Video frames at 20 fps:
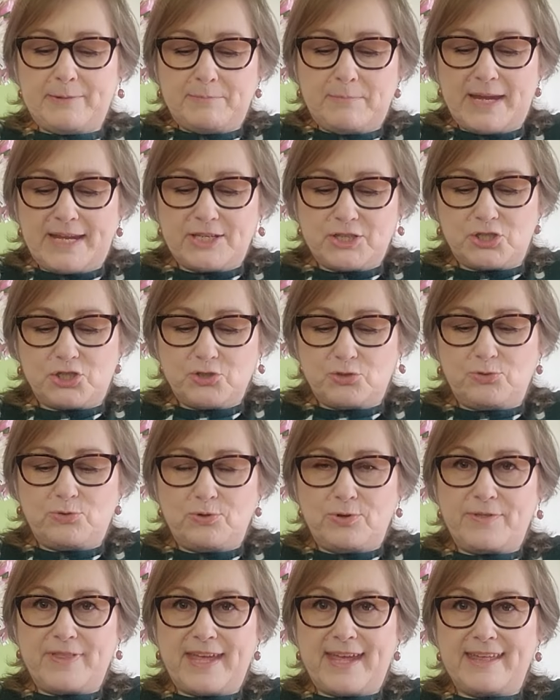and make
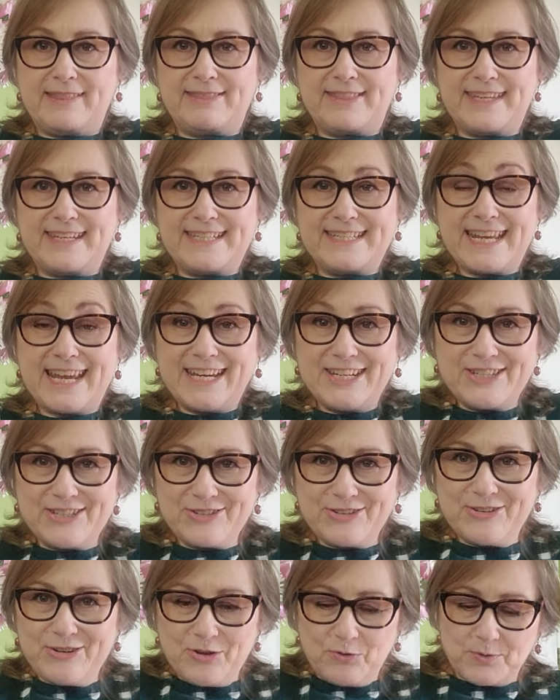sure that the
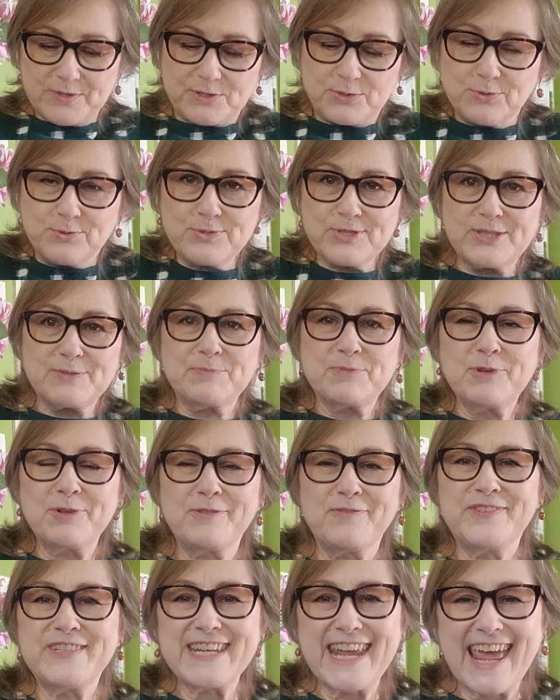t-shirt was all
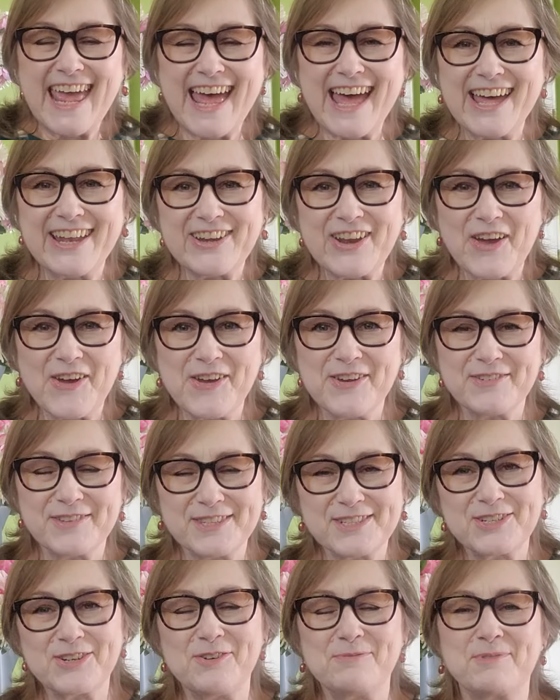smoothed down over
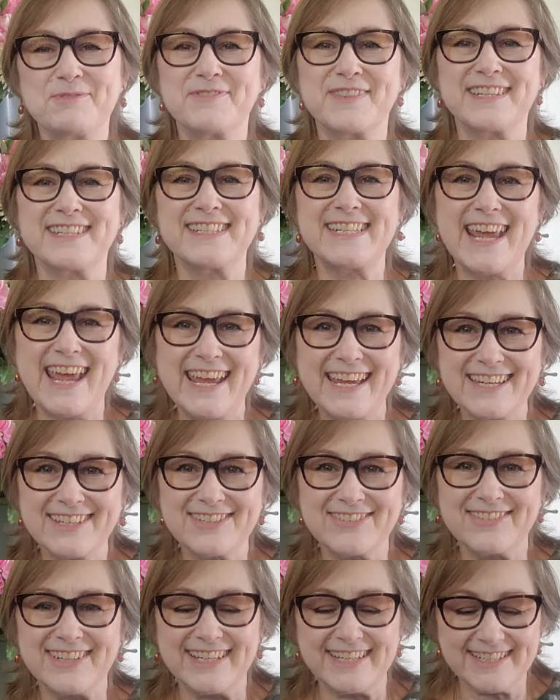the top of the tank
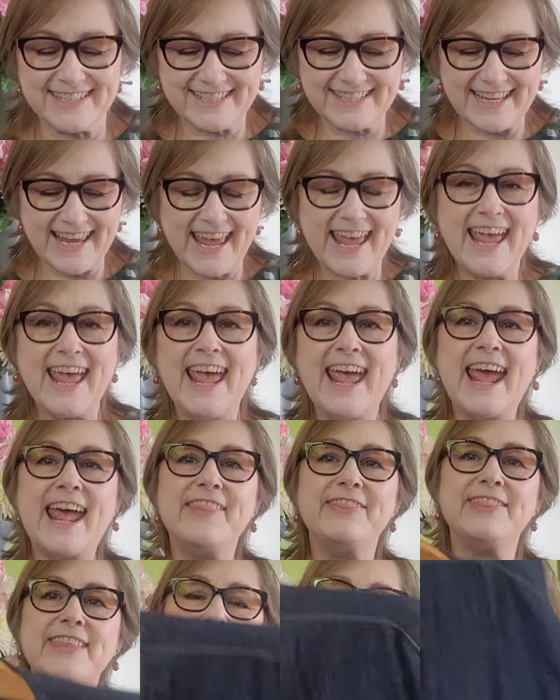dress.
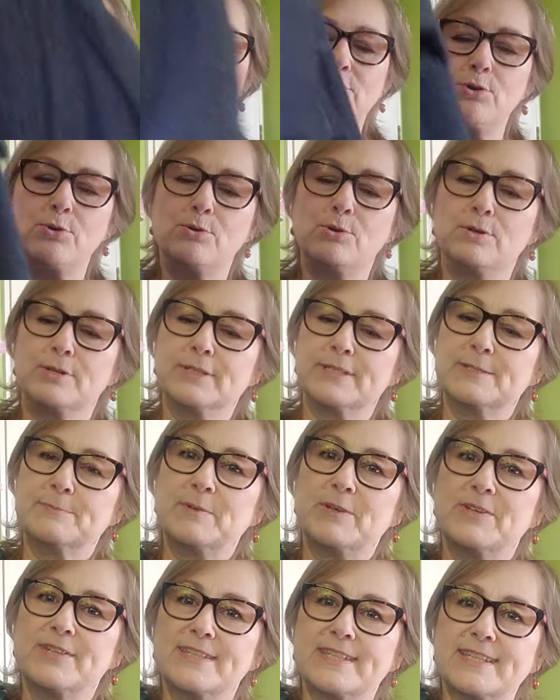And then of course,
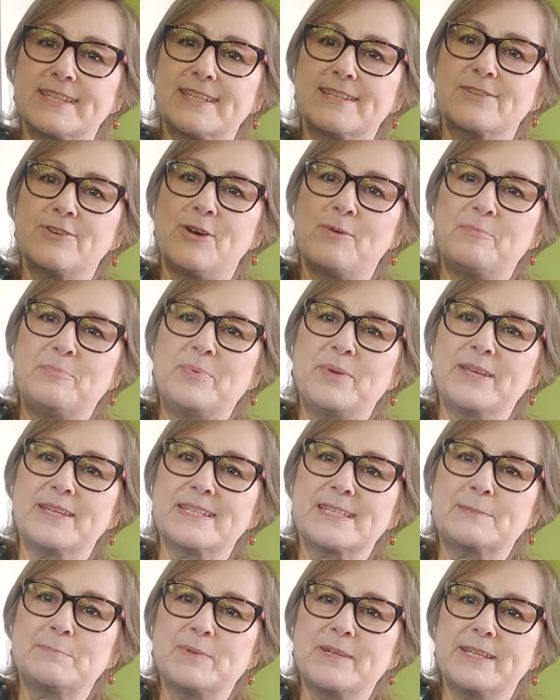because this has got big
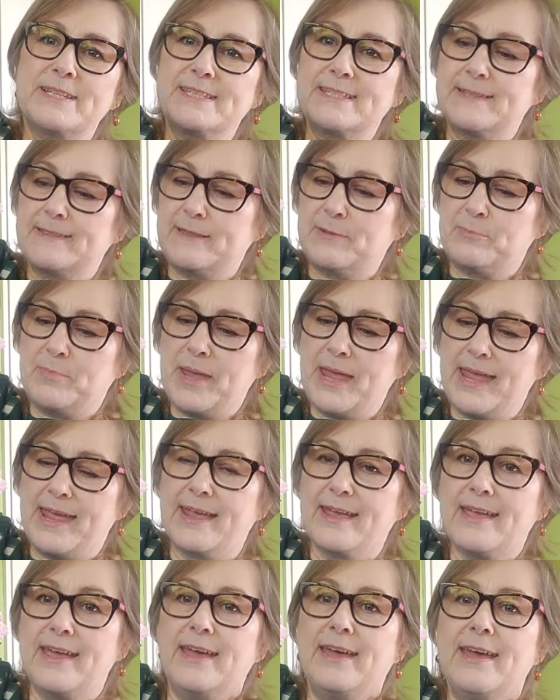splits in the
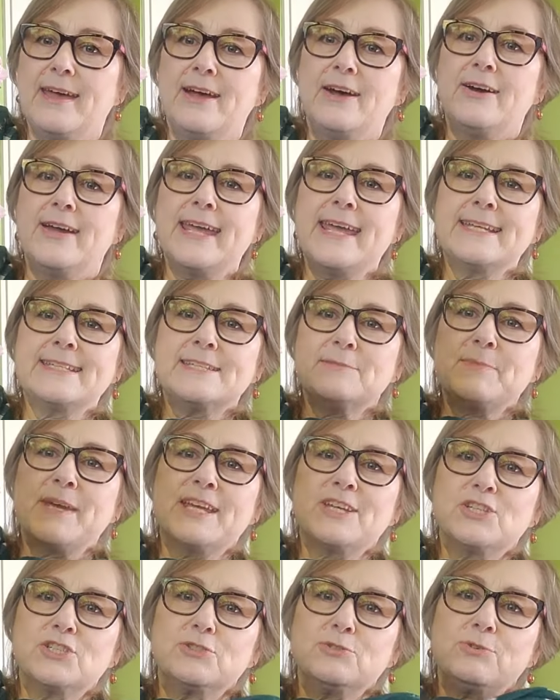back, I had to
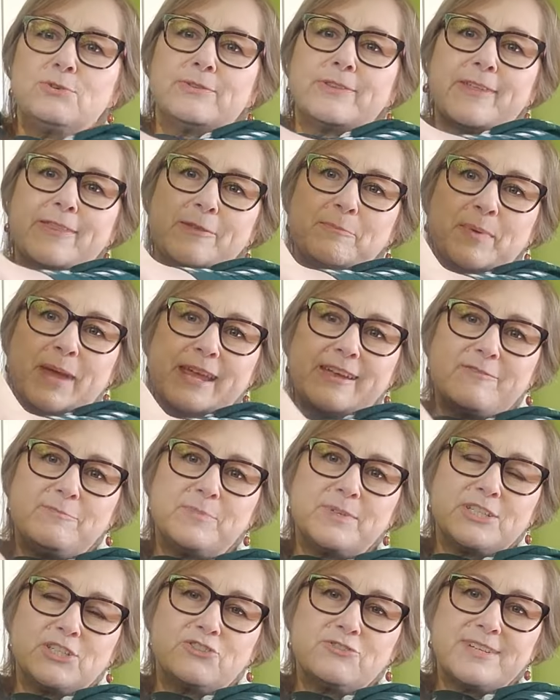make sure that the back of
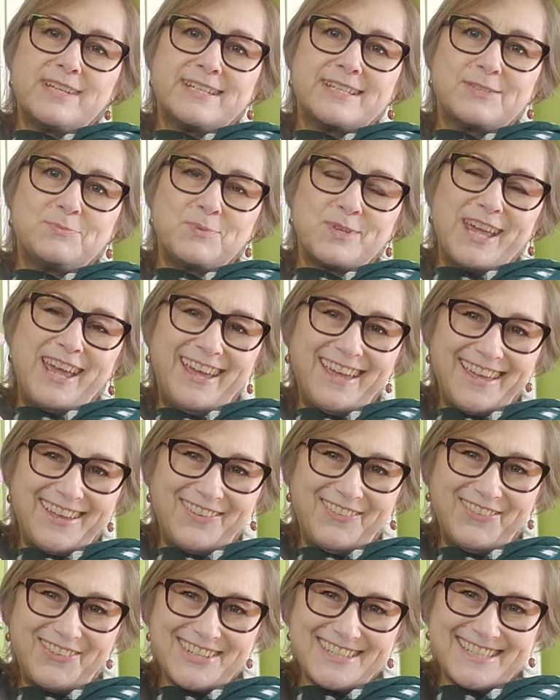my dress
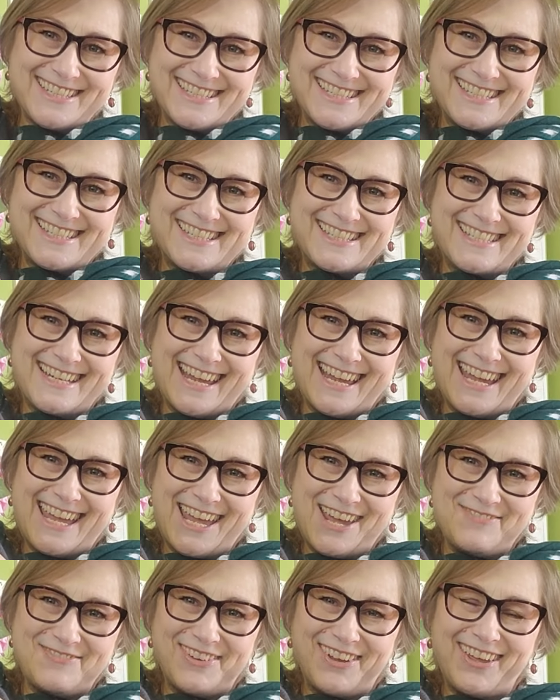wasn't stuck
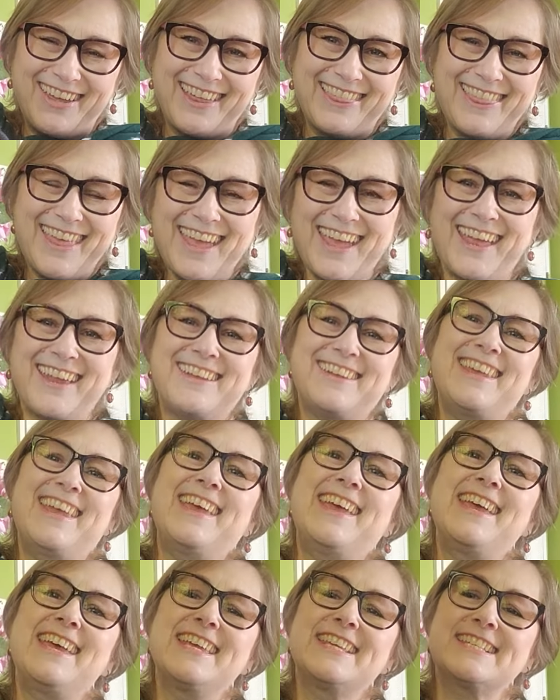up like that.
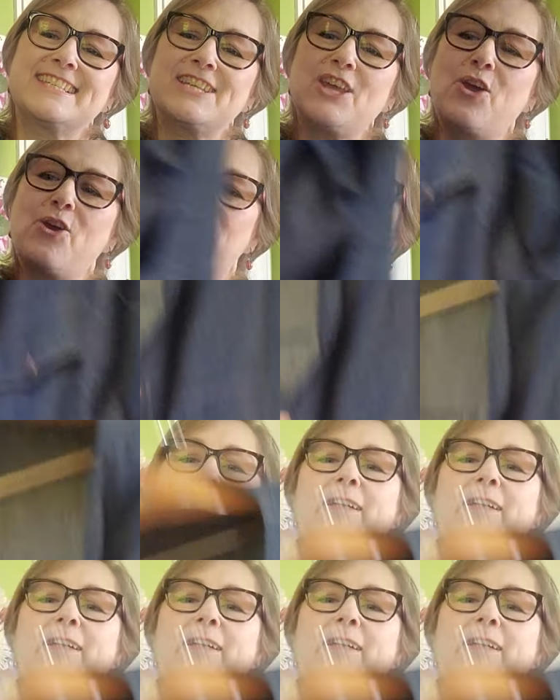So